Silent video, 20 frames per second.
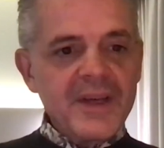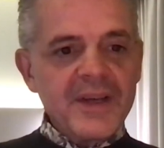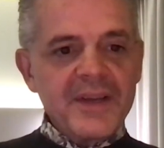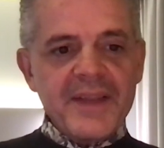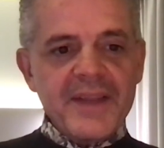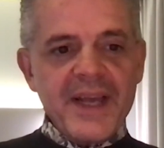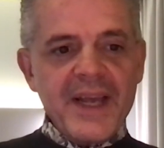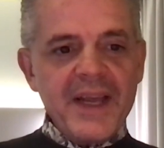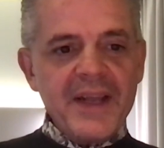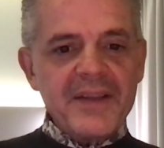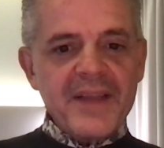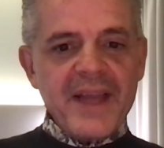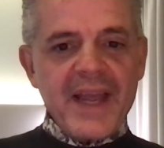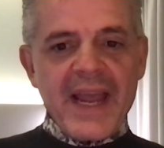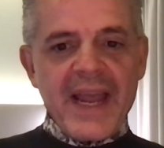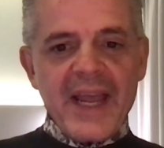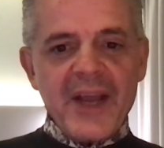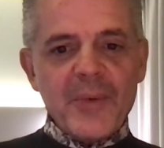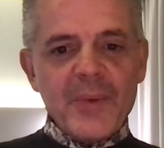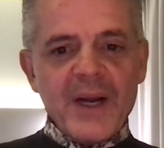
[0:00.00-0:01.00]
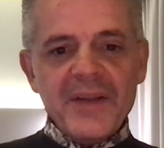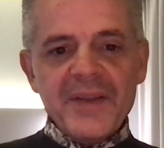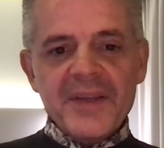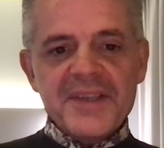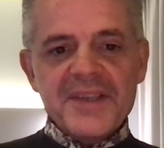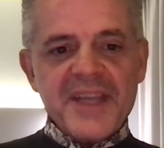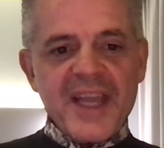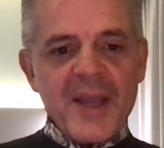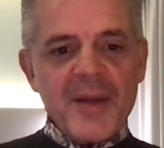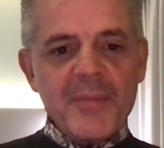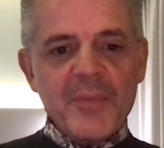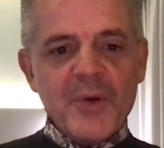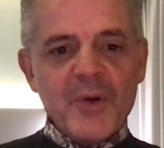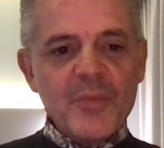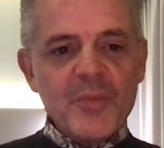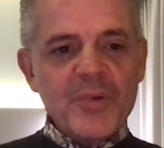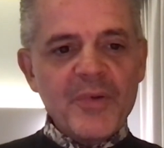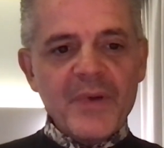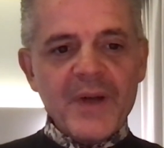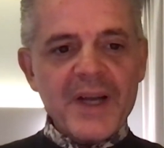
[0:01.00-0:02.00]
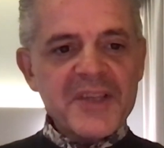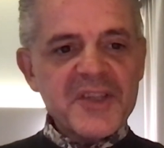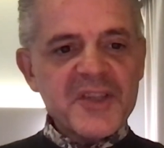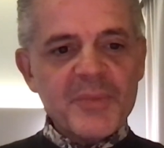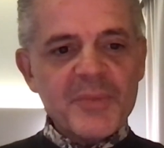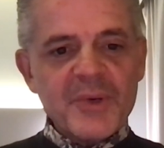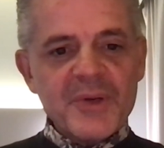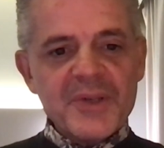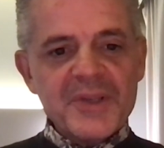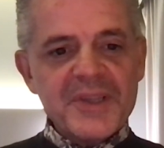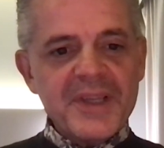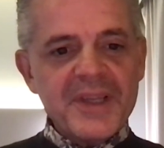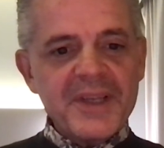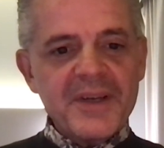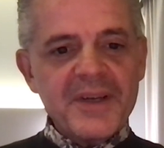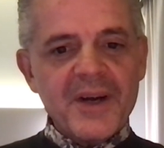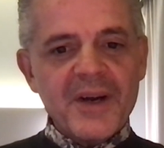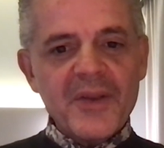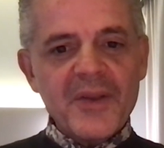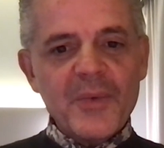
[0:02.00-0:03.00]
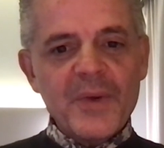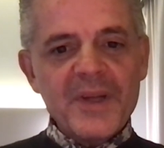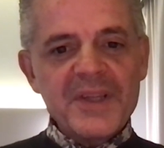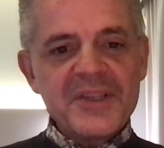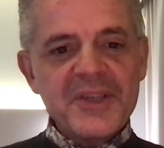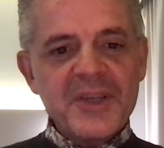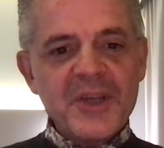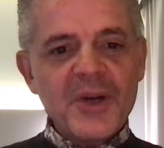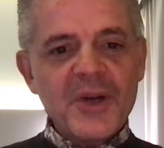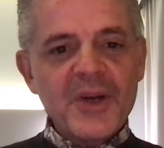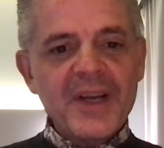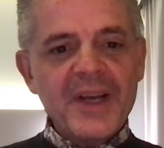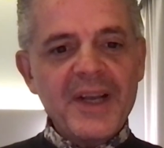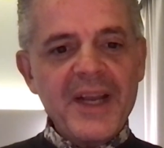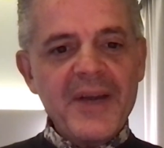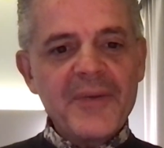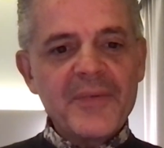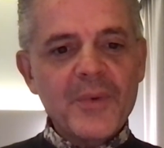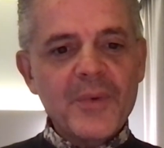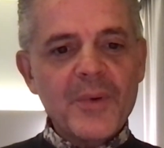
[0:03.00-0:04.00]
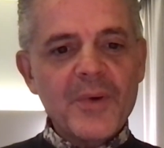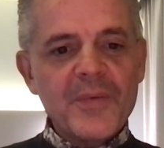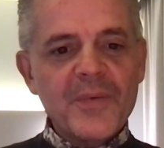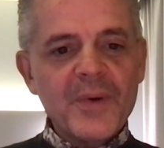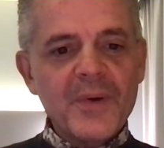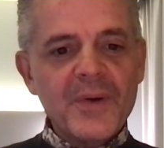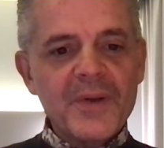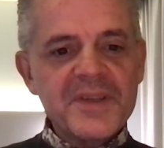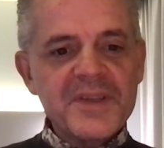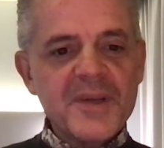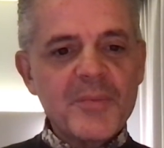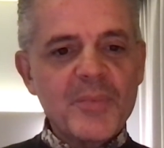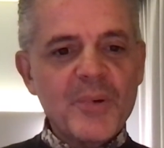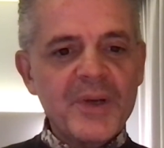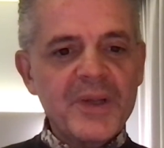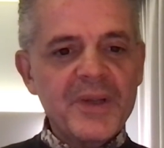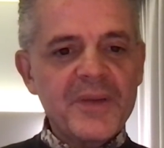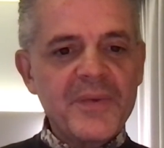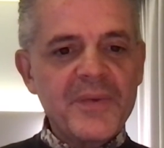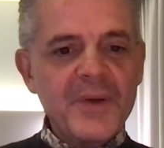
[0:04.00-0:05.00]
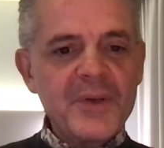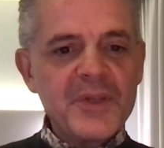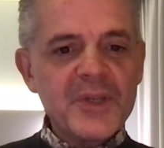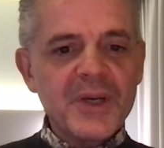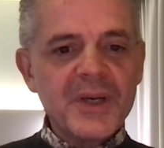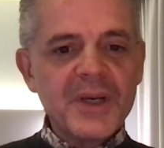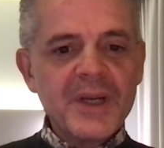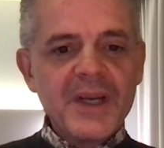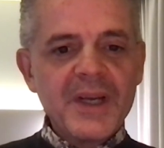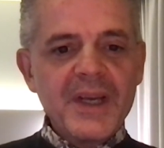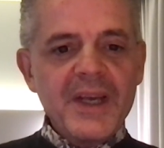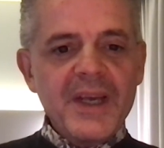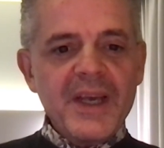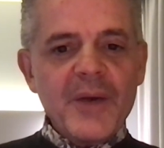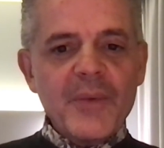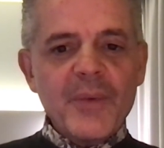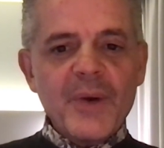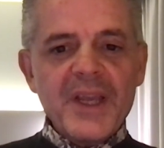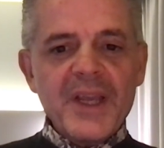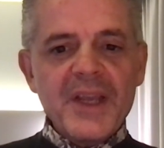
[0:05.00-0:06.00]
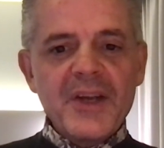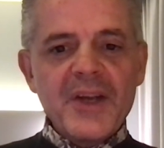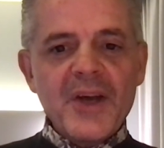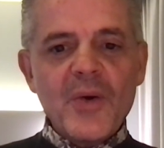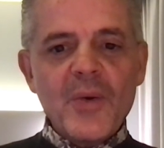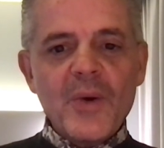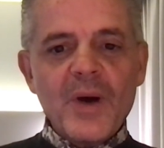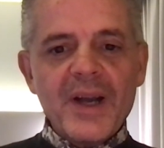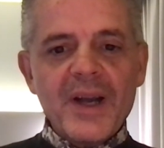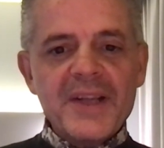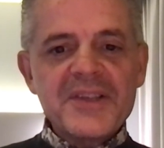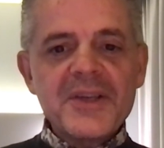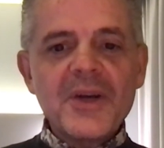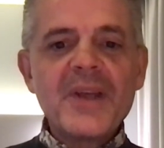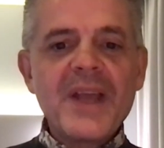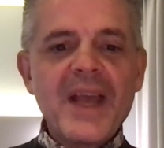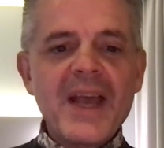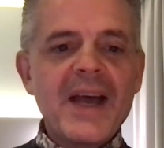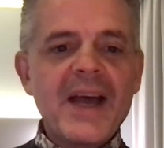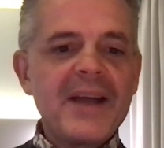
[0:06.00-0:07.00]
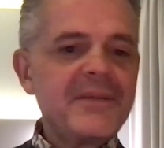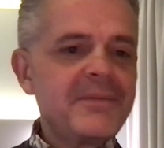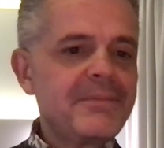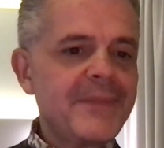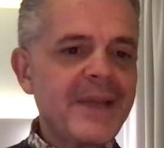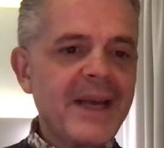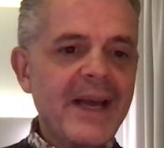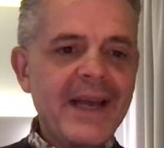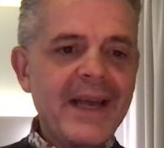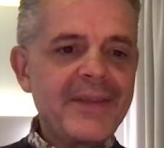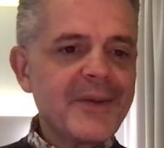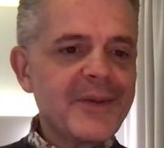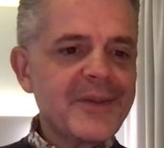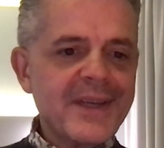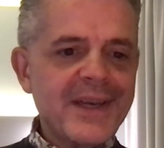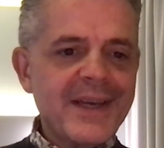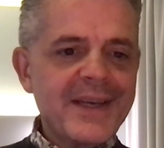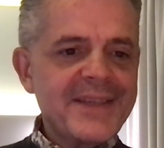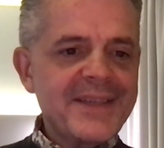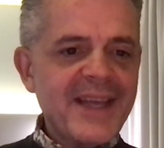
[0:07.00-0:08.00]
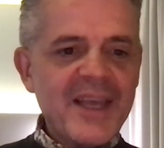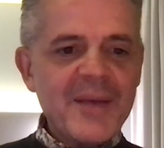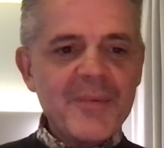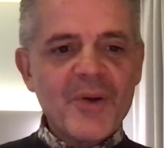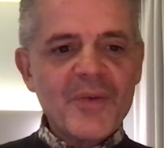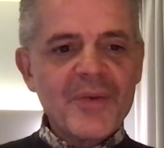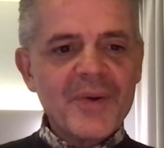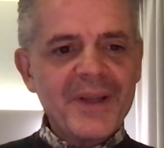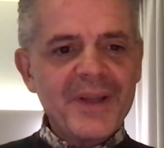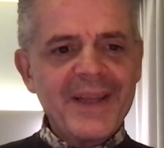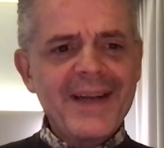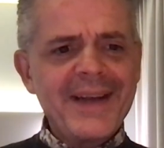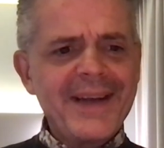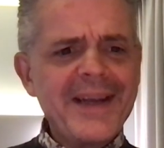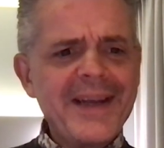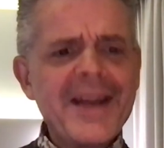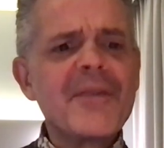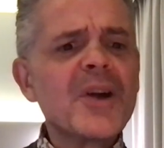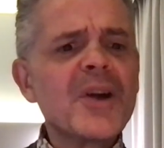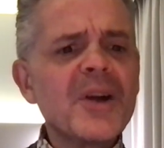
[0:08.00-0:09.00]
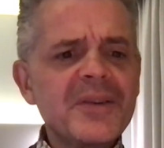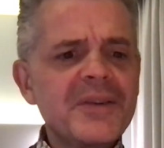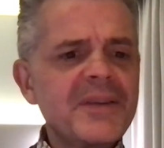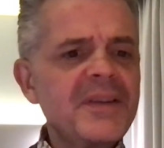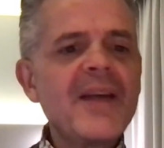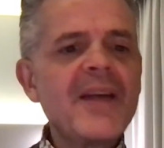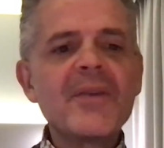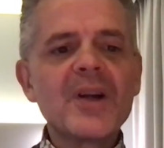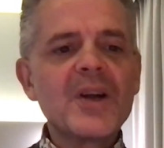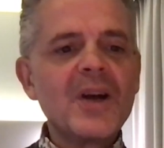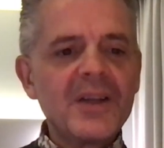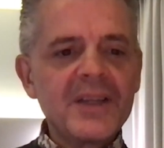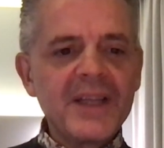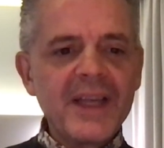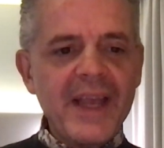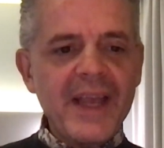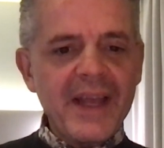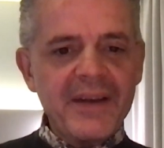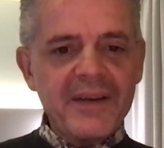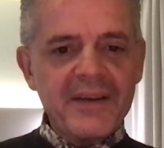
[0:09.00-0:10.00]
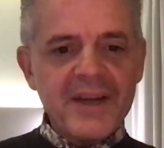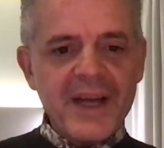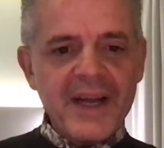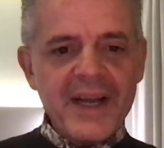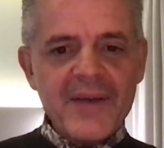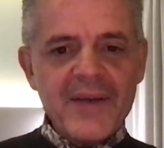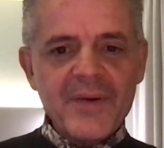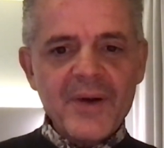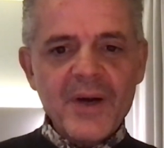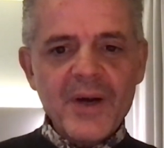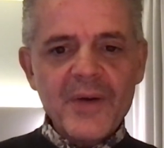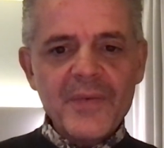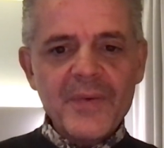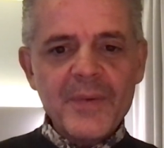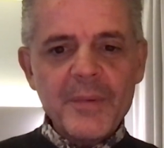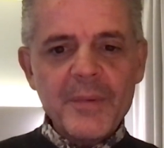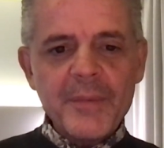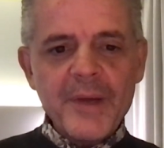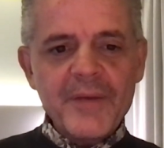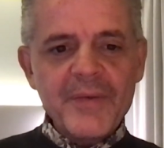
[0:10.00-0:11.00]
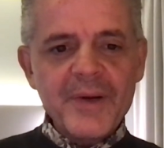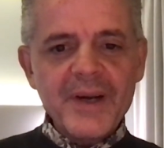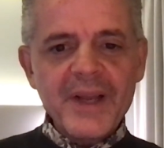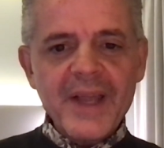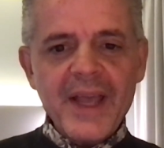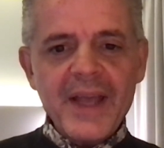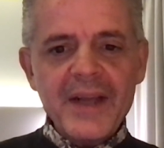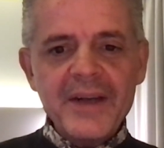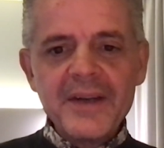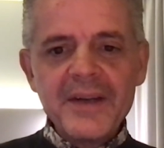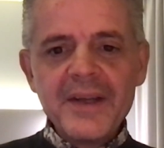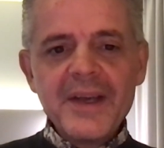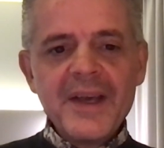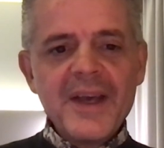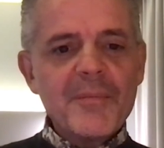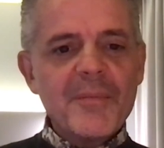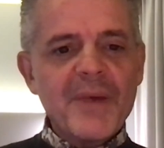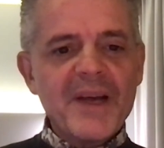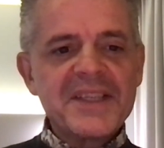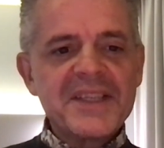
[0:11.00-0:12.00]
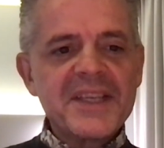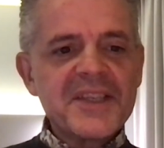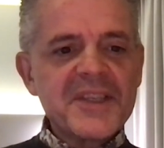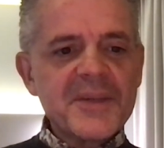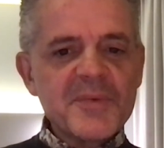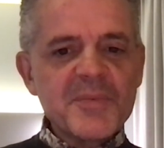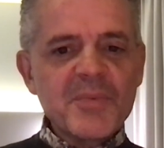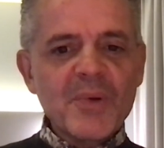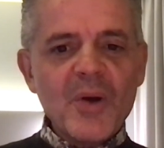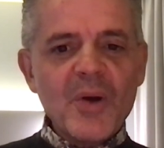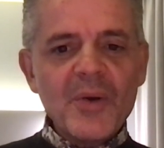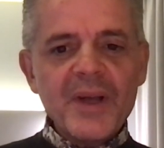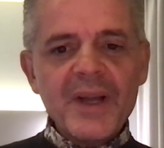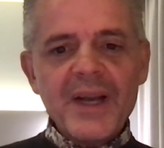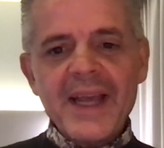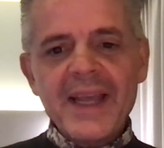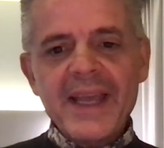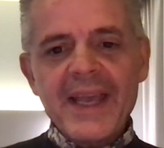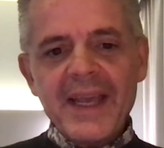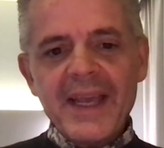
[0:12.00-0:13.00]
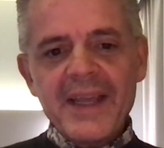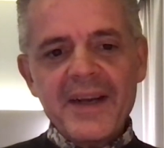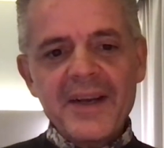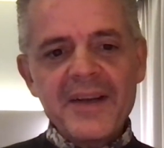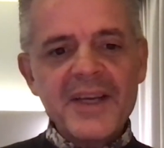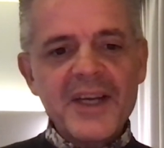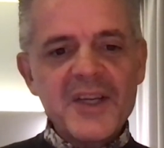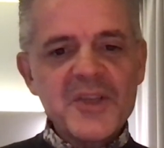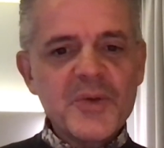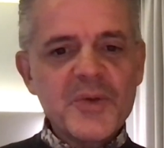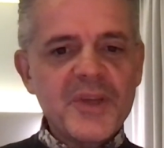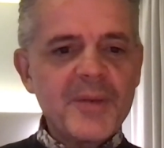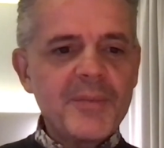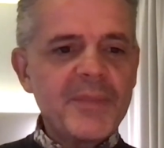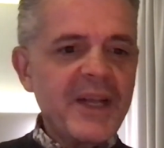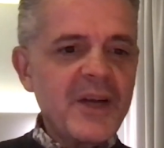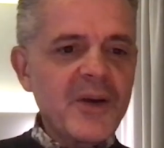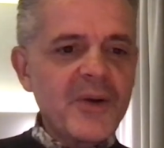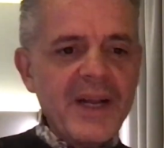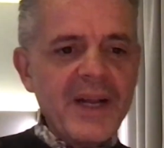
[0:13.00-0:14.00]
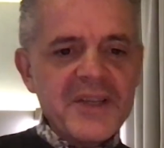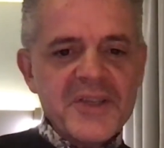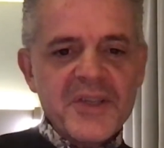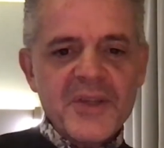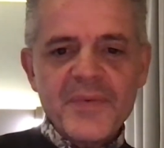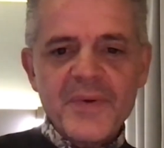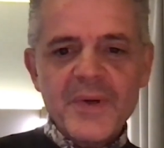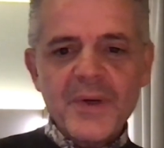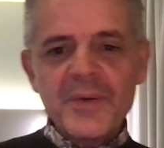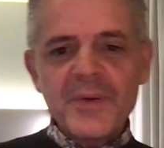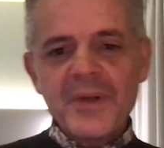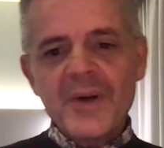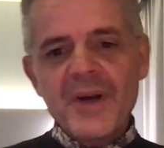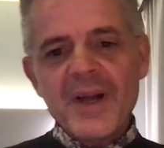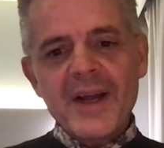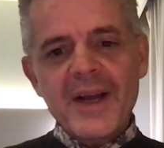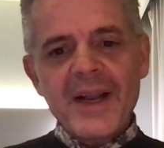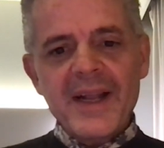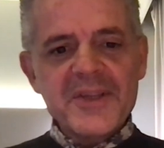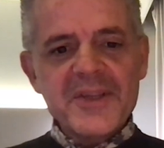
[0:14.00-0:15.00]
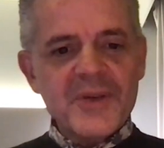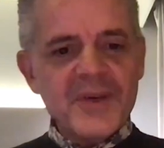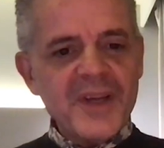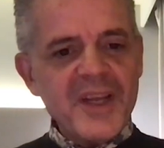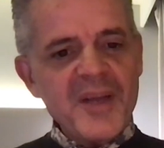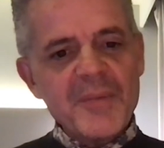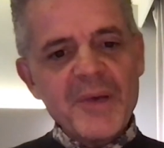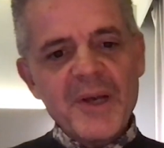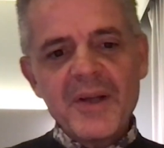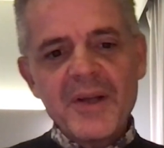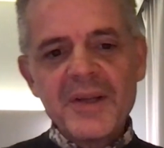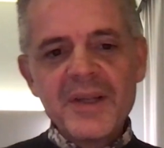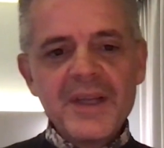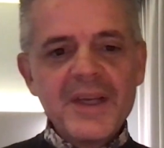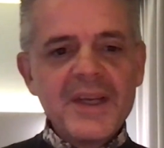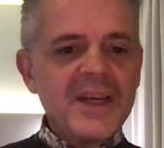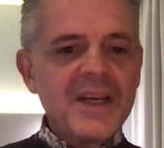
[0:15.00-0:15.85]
they they hang around the same group of customers that are the ones that you're going to need for referral at some point in the future. And what you don't want is, oh, yeah, I, I had those guys, they came over and then they never never called again. I never heard from them ever again. My system's broken. I can't get in touch with them. They don't answer the phone. They're not answering email.